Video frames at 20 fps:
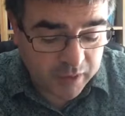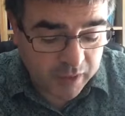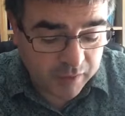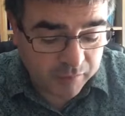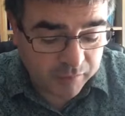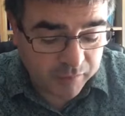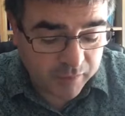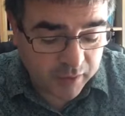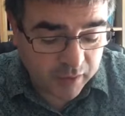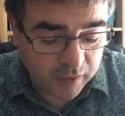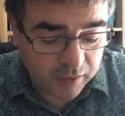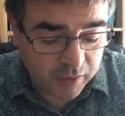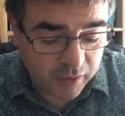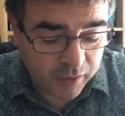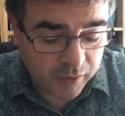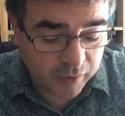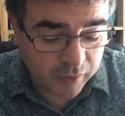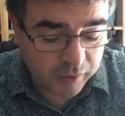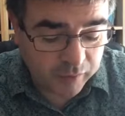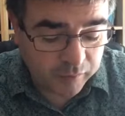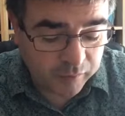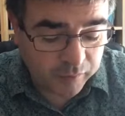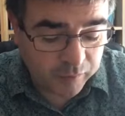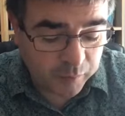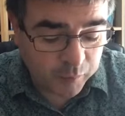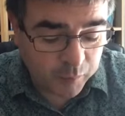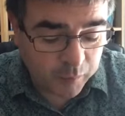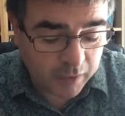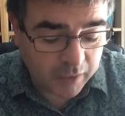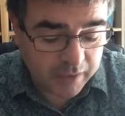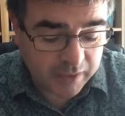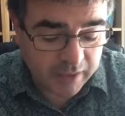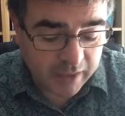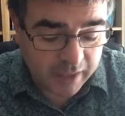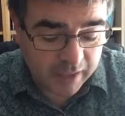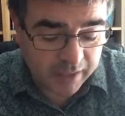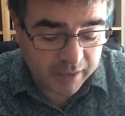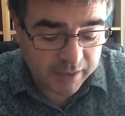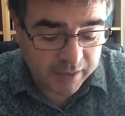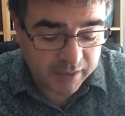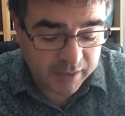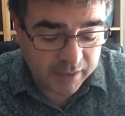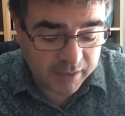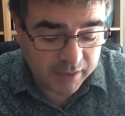he fell down on the floor and died.